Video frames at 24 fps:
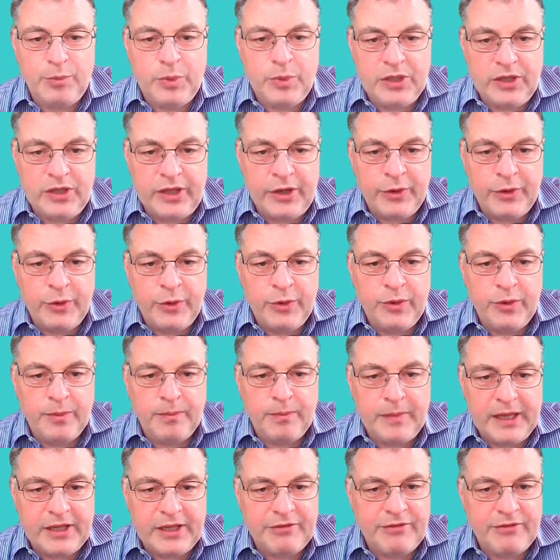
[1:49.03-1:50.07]
Below,
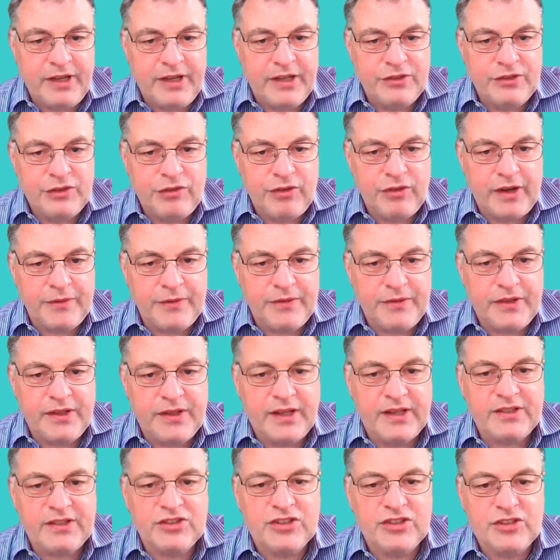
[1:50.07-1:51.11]
Mallory has crafted
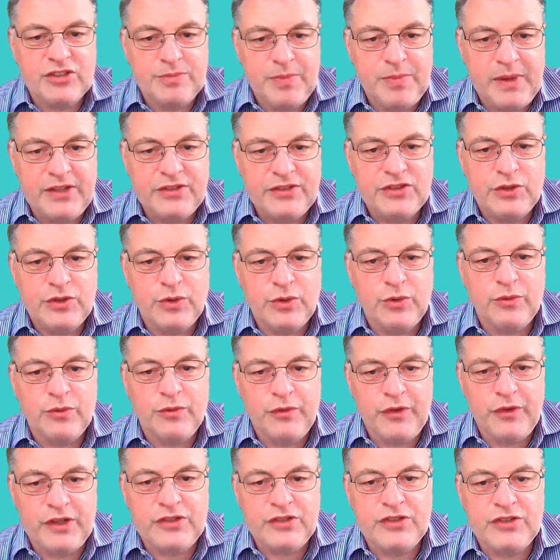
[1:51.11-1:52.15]
a special
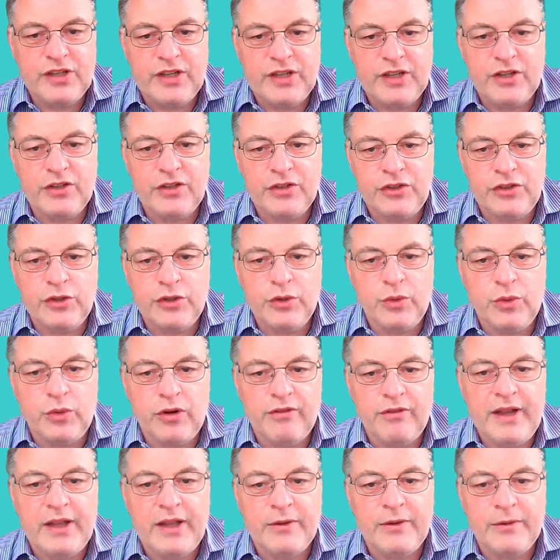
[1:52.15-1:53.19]
phishing
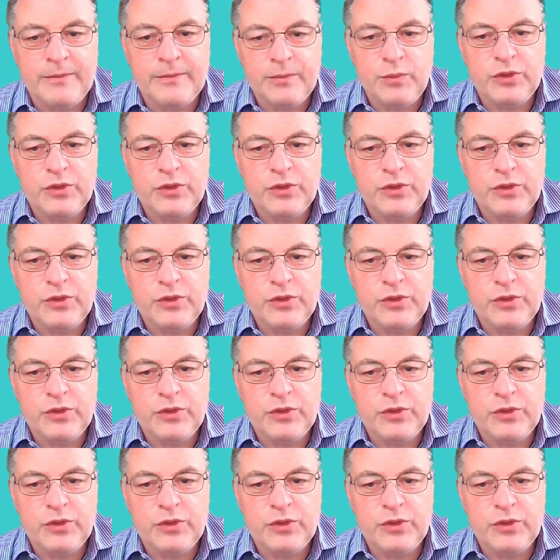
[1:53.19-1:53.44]
URL,